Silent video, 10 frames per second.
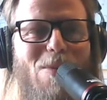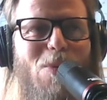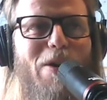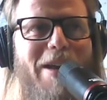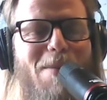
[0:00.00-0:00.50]

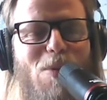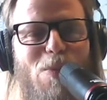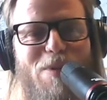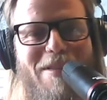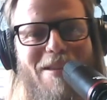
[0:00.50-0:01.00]
what came
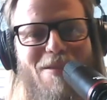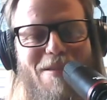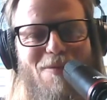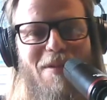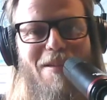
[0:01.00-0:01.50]
on was
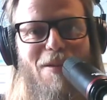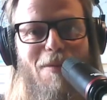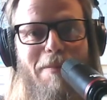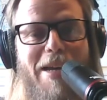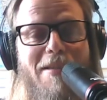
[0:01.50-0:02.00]
this
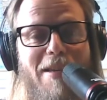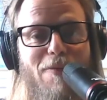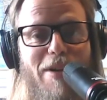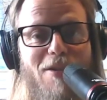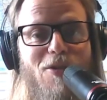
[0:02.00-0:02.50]

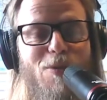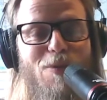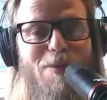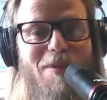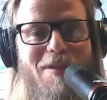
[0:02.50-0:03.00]
mating
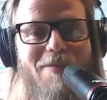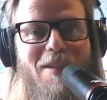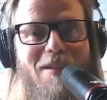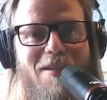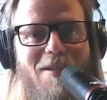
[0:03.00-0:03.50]
ritual of
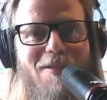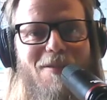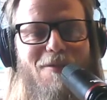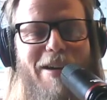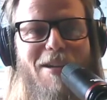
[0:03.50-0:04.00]
the
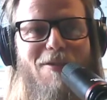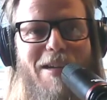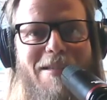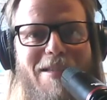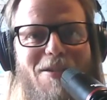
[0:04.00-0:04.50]
great
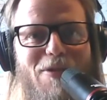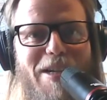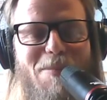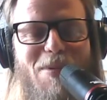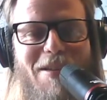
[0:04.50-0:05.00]
crested
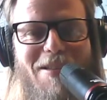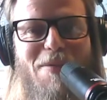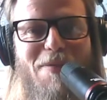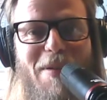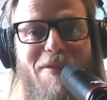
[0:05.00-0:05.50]
grebes. I don't
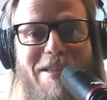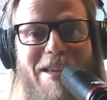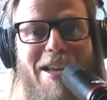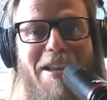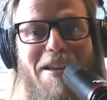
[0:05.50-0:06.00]
know if you've ever
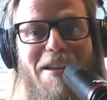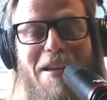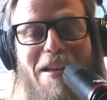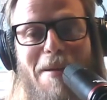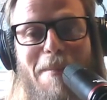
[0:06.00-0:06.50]
seen it,
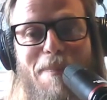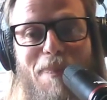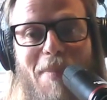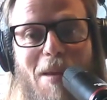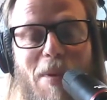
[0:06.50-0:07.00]

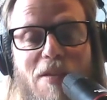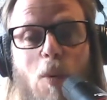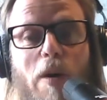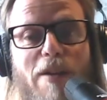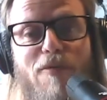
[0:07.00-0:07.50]
but it's
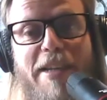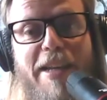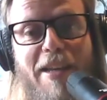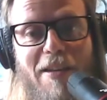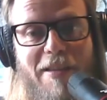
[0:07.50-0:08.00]
quite
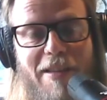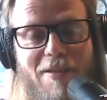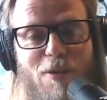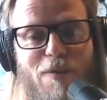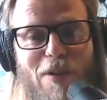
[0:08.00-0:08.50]
ridiculous. And they
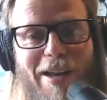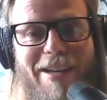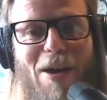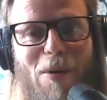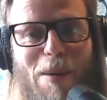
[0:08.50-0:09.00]
sort of
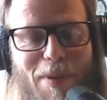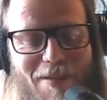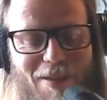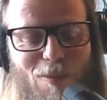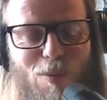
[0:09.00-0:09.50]
like go up
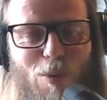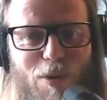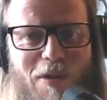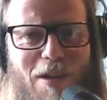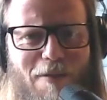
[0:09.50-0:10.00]
into the
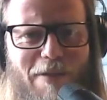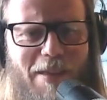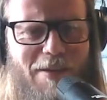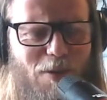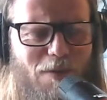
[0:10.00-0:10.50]
water,
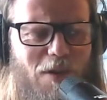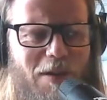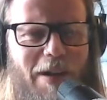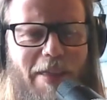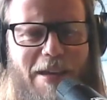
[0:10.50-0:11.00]
and they sort of
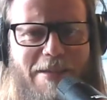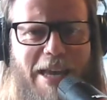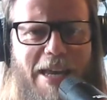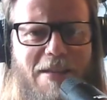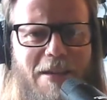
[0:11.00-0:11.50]
look like they're
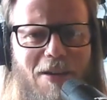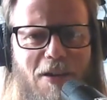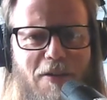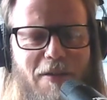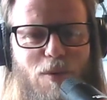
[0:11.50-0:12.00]
skating
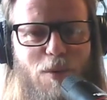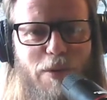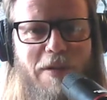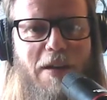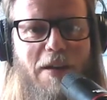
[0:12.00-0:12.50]
along the
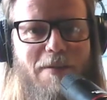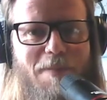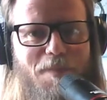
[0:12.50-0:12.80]
water.